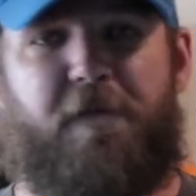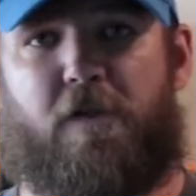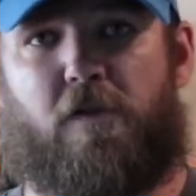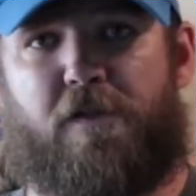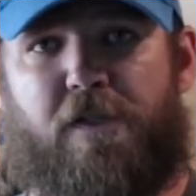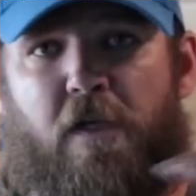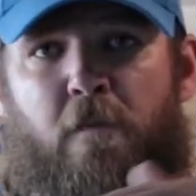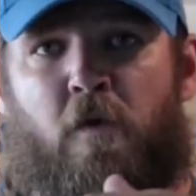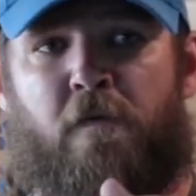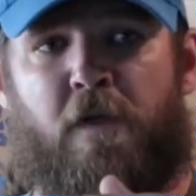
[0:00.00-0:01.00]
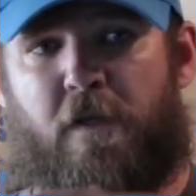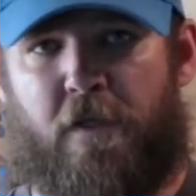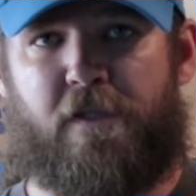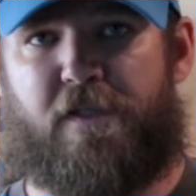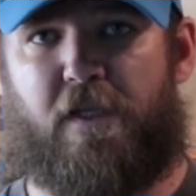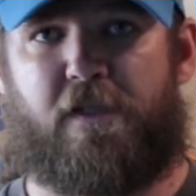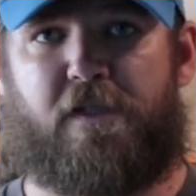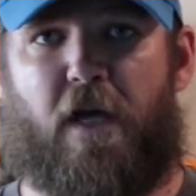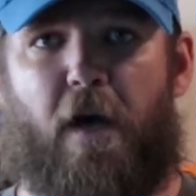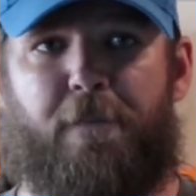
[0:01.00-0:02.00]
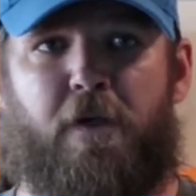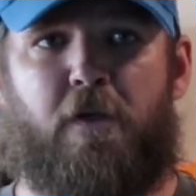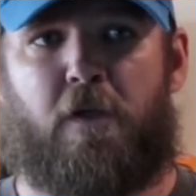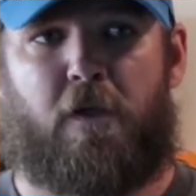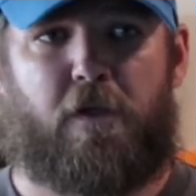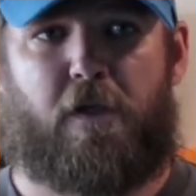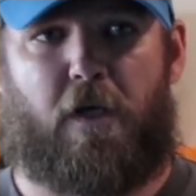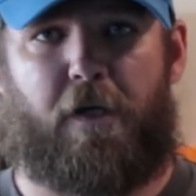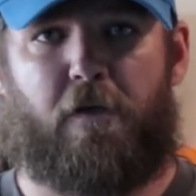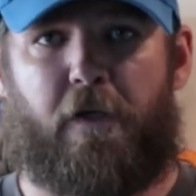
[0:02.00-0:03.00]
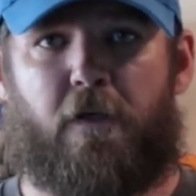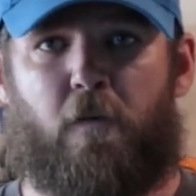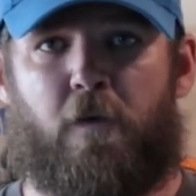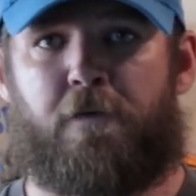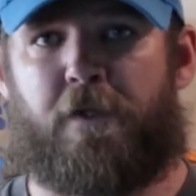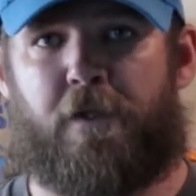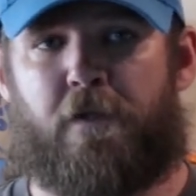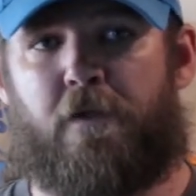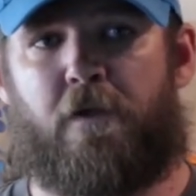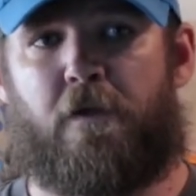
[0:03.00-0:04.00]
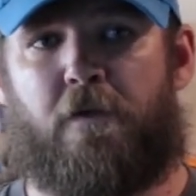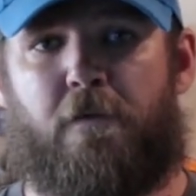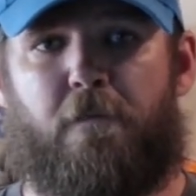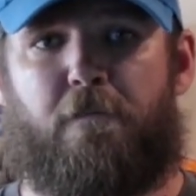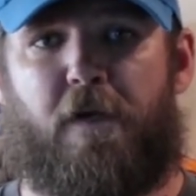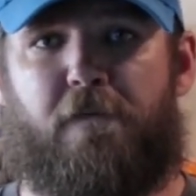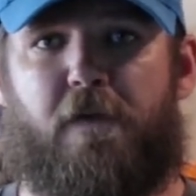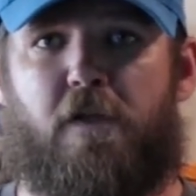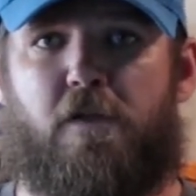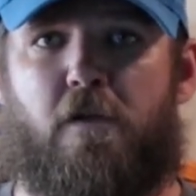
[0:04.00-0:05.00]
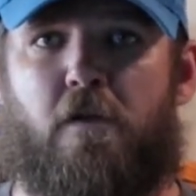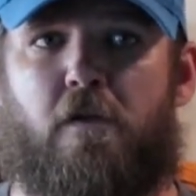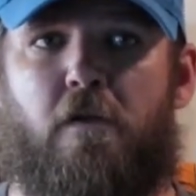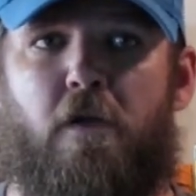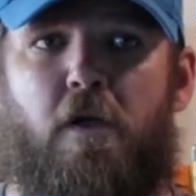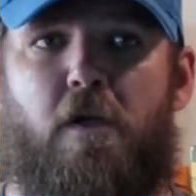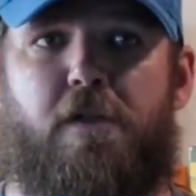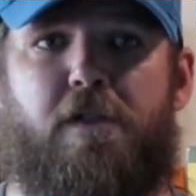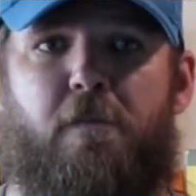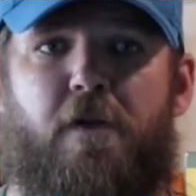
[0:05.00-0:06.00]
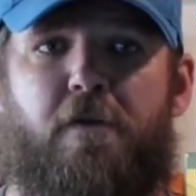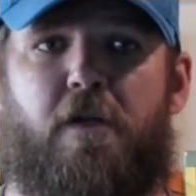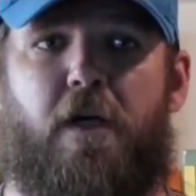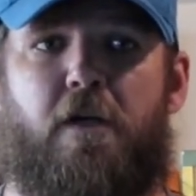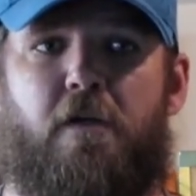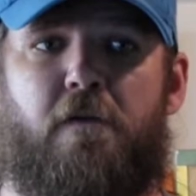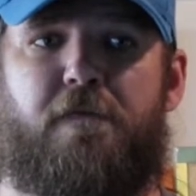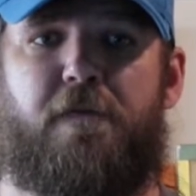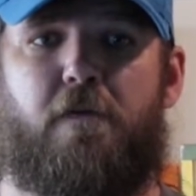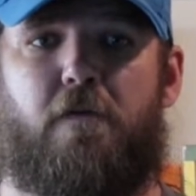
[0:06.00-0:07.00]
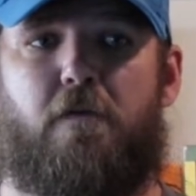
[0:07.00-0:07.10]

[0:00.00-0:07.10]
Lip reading: fish will see it moving and then see it stop. Kind of like a wounded or bait fish or some other kind of